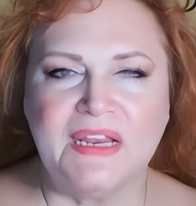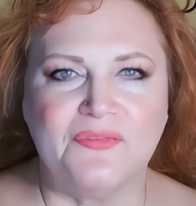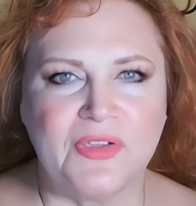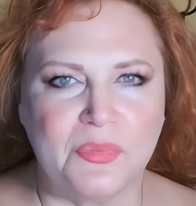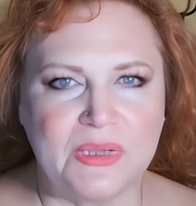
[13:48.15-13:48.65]
I
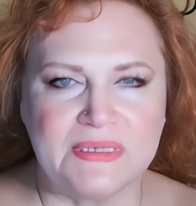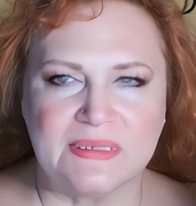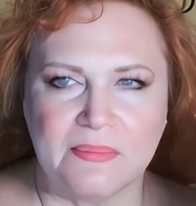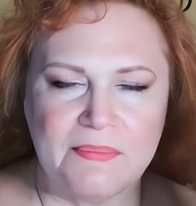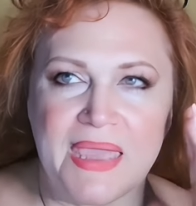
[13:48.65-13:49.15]
mean, if
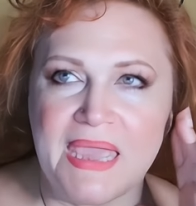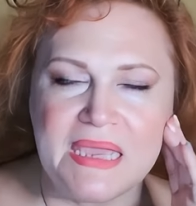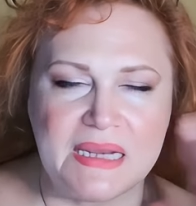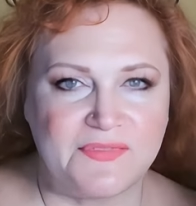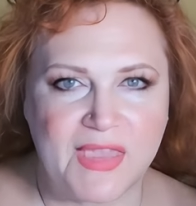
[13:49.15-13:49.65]
it was,
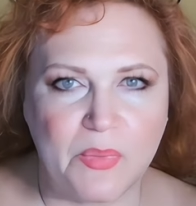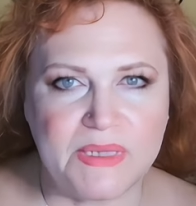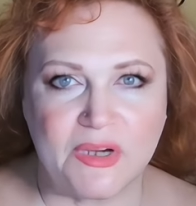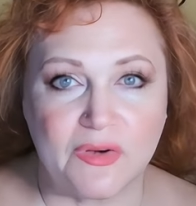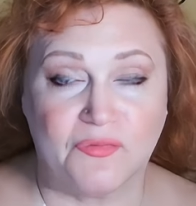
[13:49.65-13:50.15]
man,
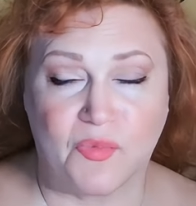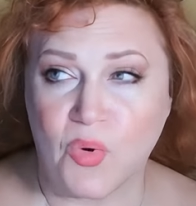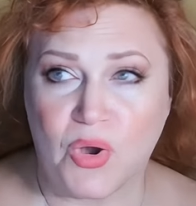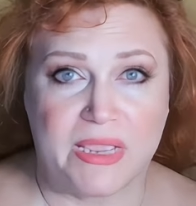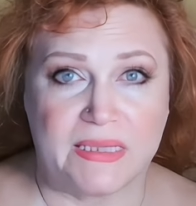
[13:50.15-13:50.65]
if that was
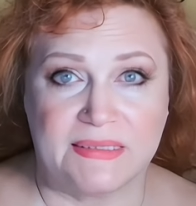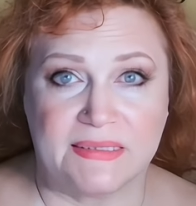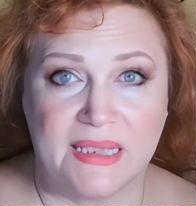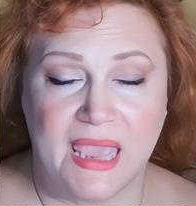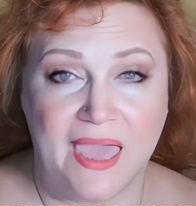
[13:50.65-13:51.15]
her
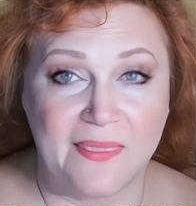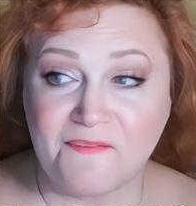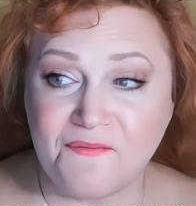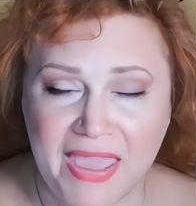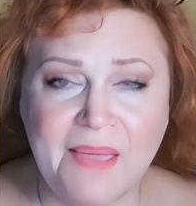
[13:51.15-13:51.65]
voice,
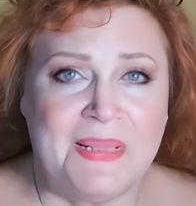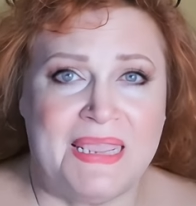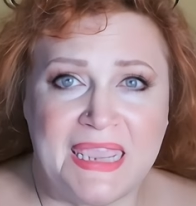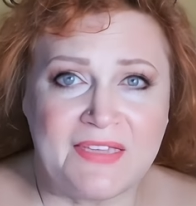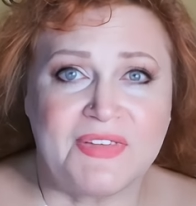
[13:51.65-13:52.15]
and the
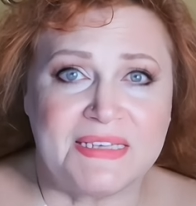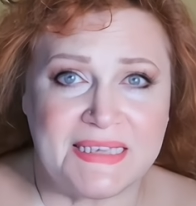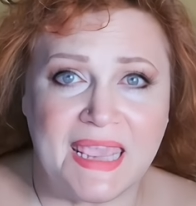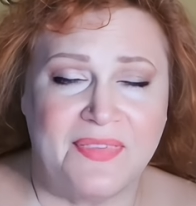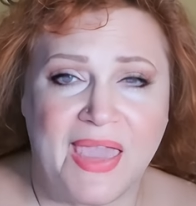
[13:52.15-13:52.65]
family
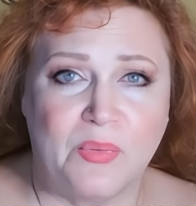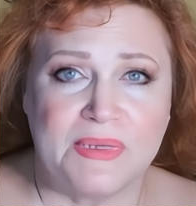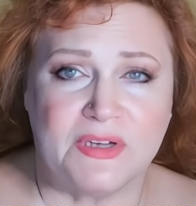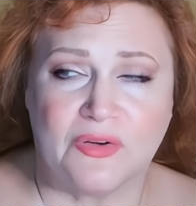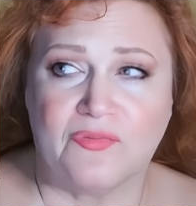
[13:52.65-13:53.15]
even said
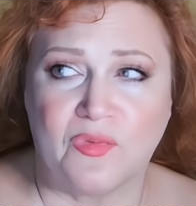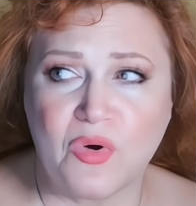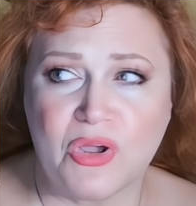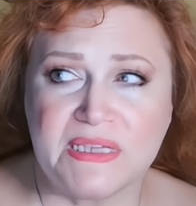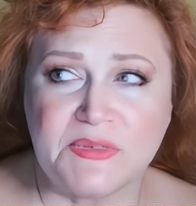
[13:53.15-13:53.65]
that was
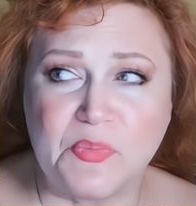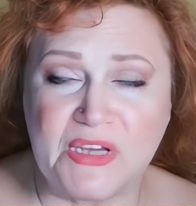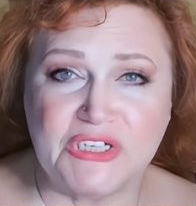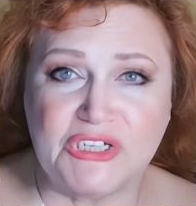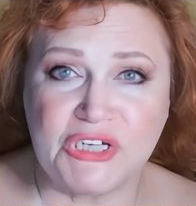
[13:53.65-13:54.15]
her
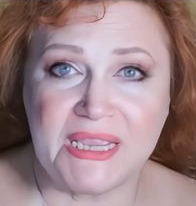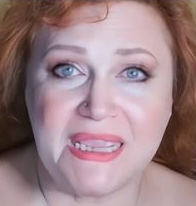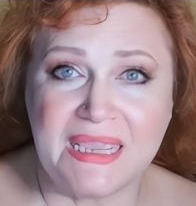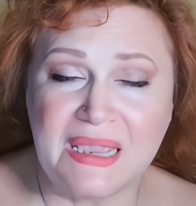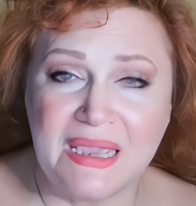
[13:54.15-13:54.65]
voice, but
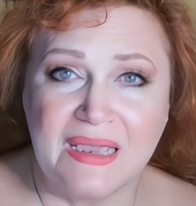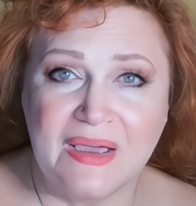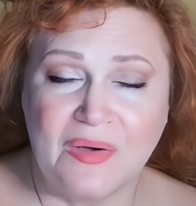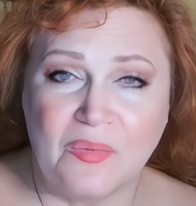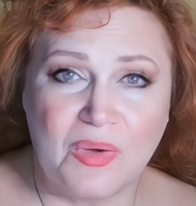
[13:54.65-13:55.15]

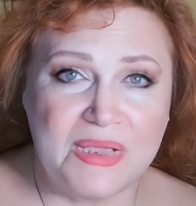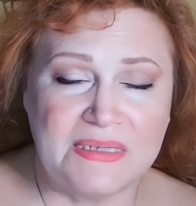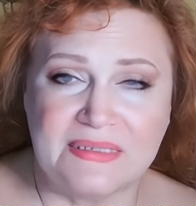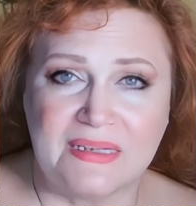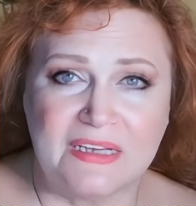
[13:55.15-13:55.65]
she
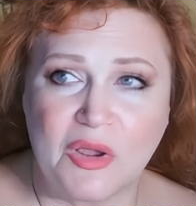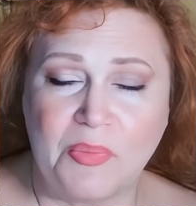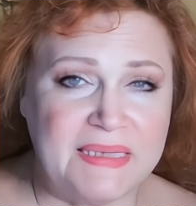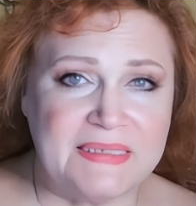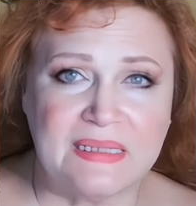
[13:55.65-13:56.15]
was,
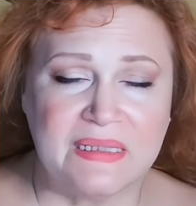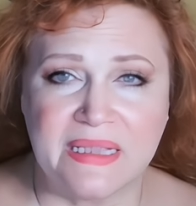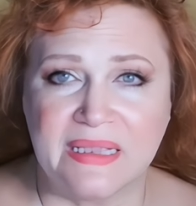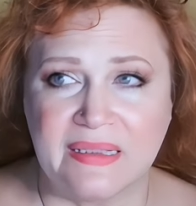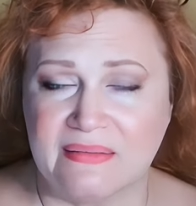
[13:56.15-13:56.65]
you know,
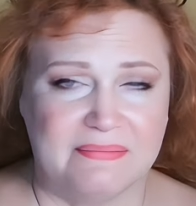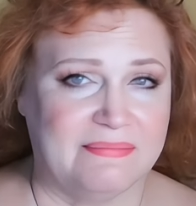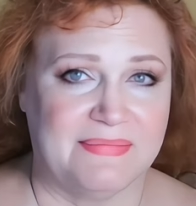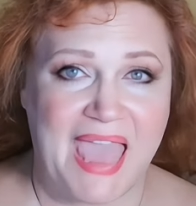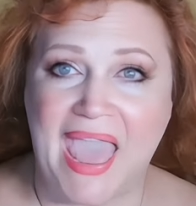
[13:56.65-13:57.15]

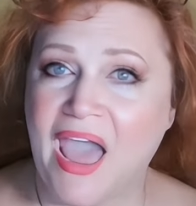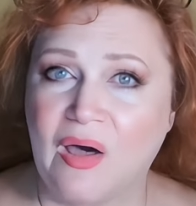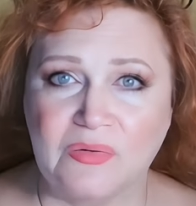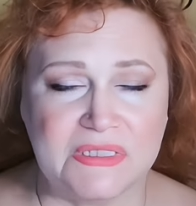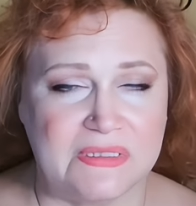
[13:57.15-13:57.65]
basically
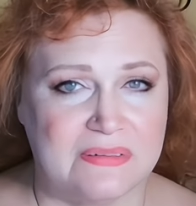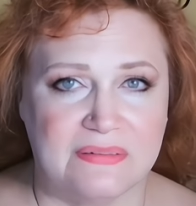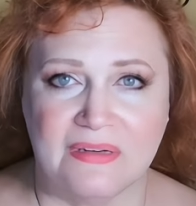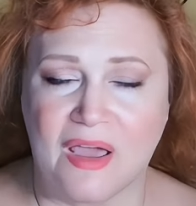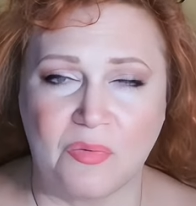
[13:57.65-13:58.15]

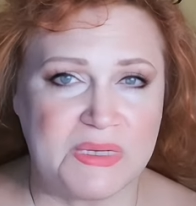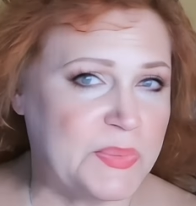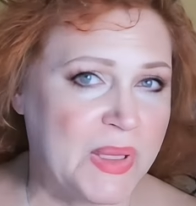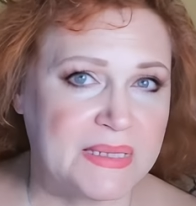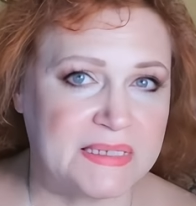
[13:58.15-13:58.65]
out,
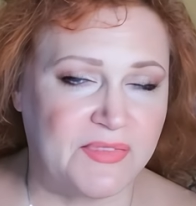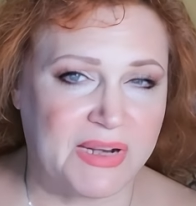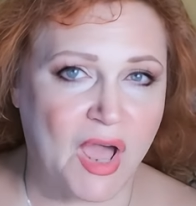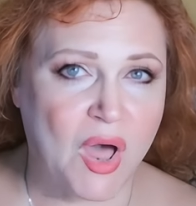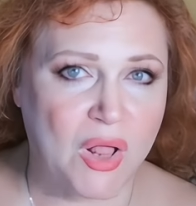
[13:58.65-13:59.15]
not
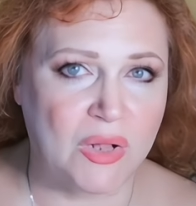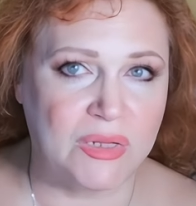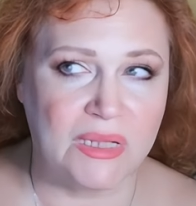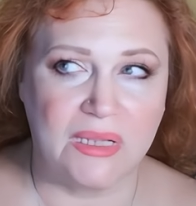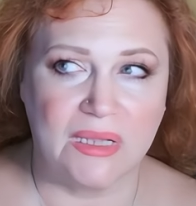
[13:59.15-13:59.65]
responsive at
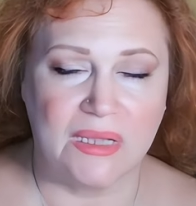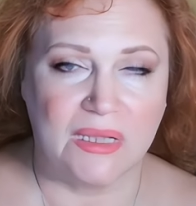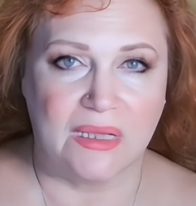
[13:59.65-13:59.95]
all.